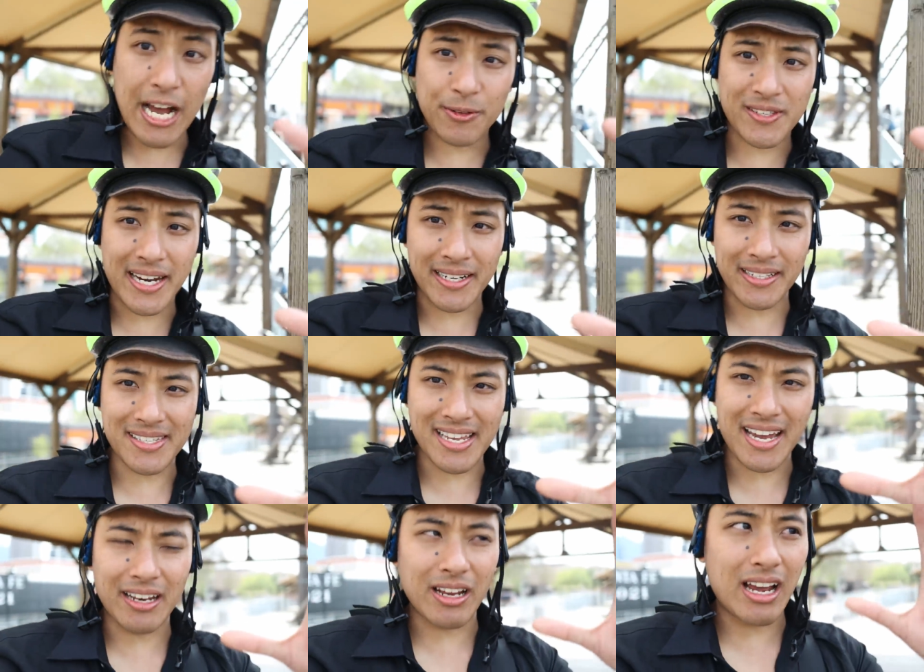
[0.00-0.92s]
Downside is
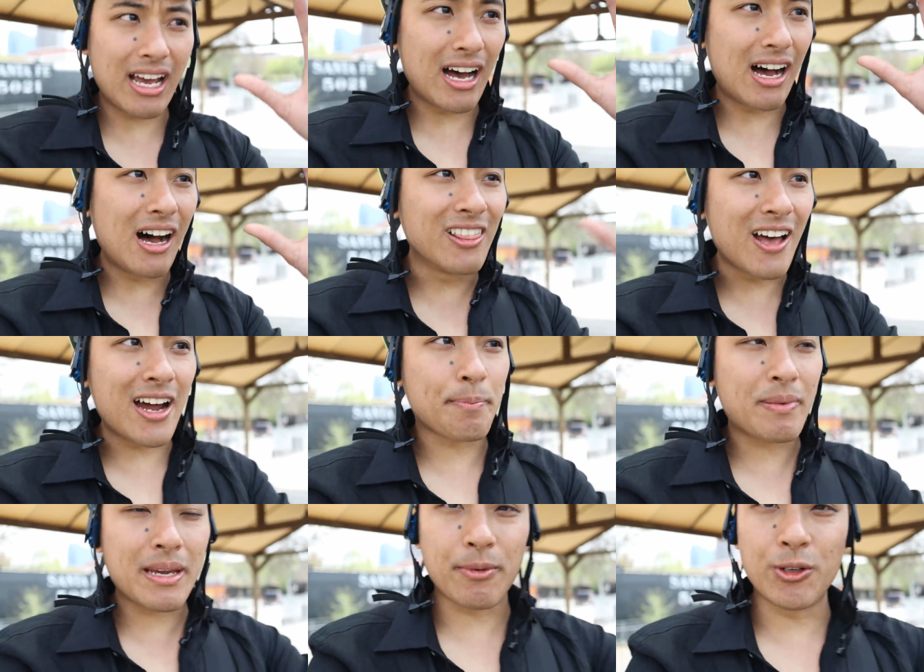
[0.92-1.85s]
that a lot
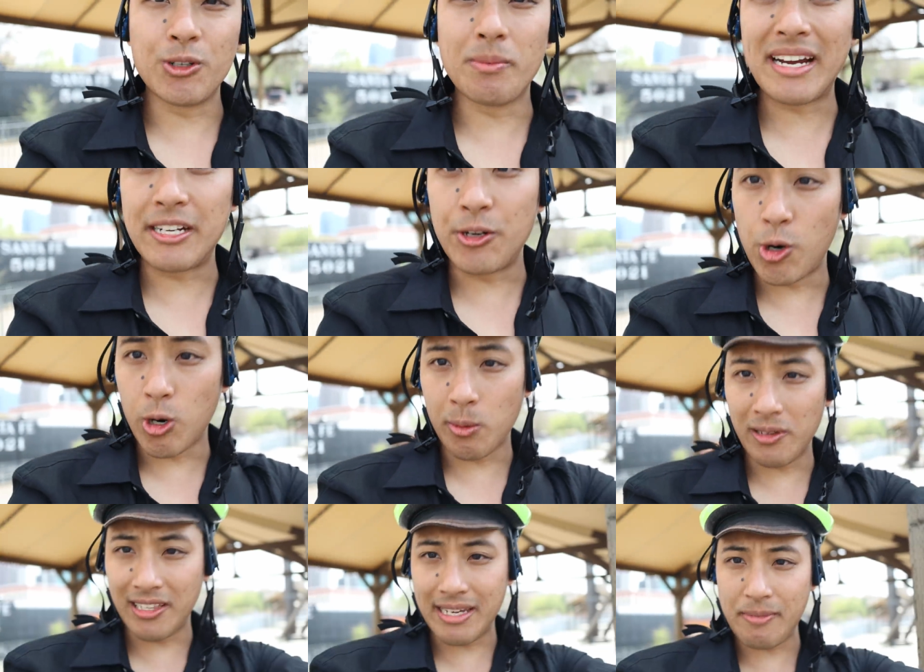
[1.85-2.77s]
of people who might
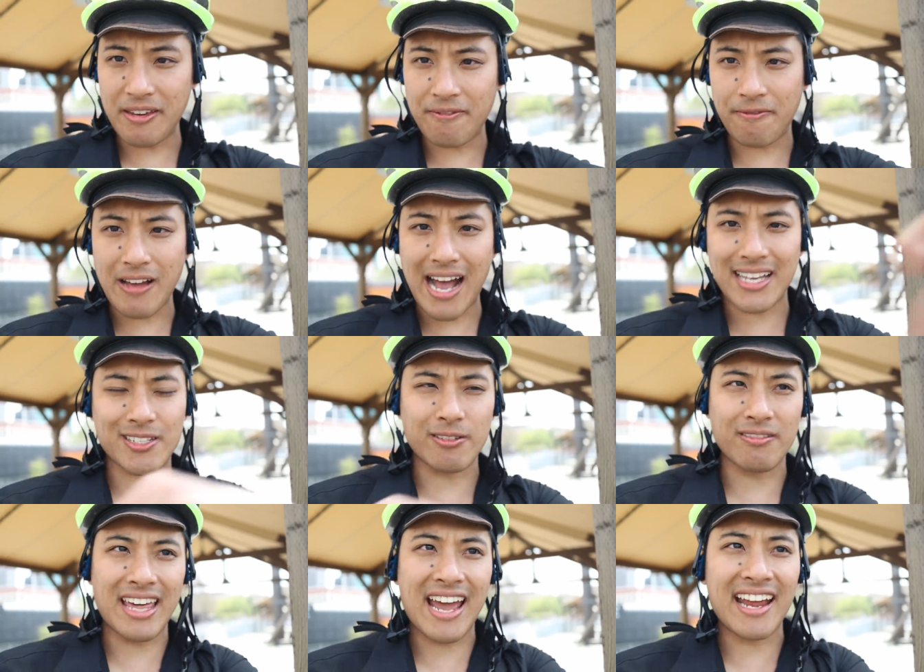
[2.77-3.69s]
normally be
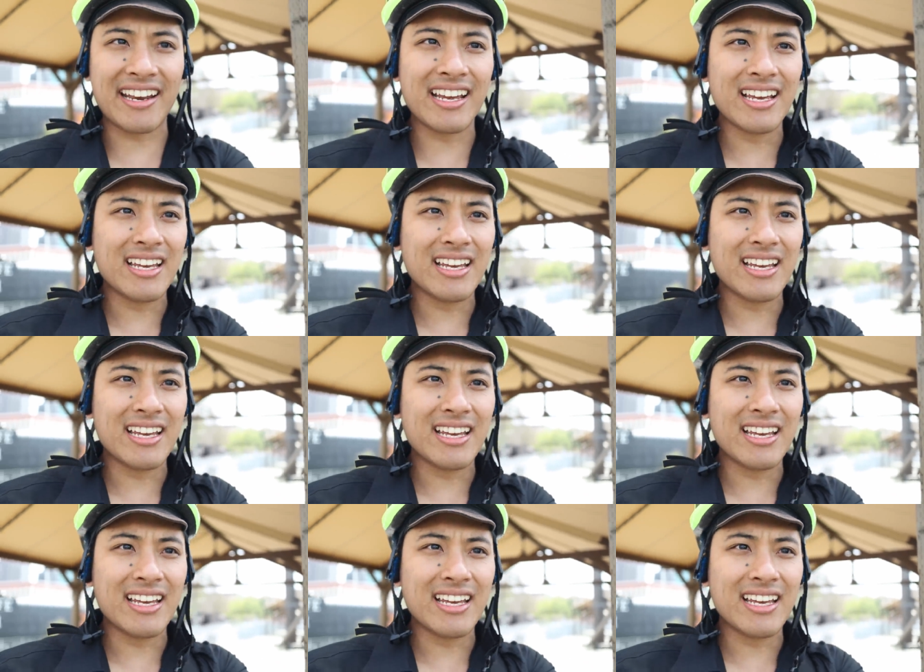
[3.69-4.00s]
faster than